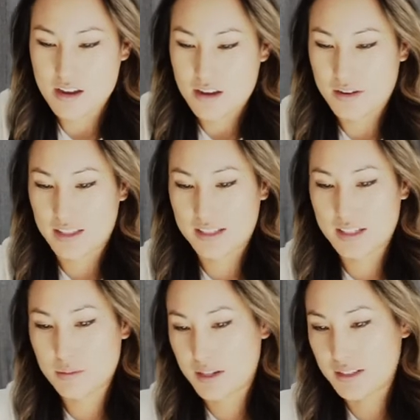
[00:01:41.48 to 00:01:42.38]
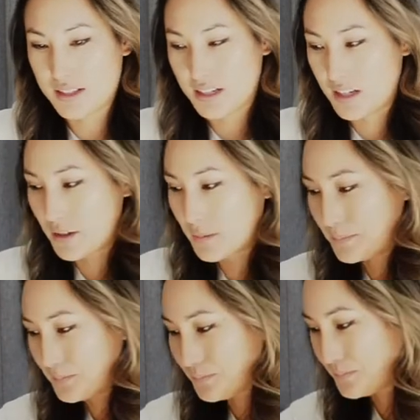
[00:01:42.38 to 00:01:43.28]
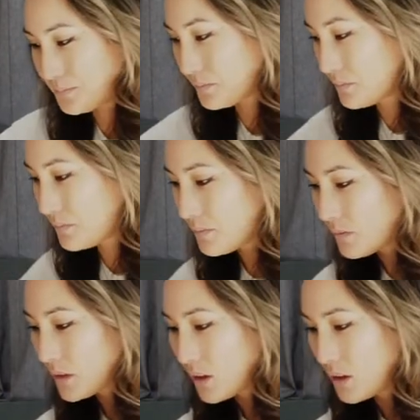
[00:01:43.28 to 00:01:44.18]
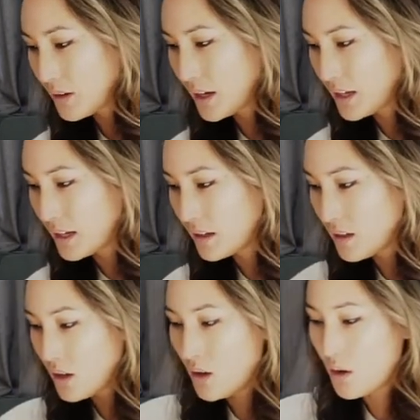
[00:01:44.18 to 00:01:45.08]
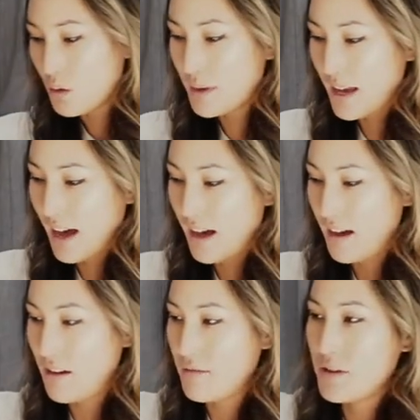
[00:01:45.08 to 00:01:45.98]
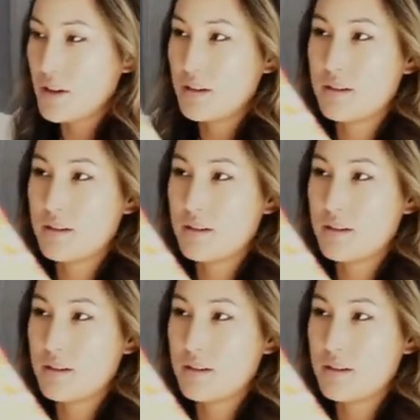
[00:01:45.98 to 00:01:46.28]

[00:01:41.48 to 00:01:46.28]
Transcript: Okay, let's see what else is in here. Okay, we have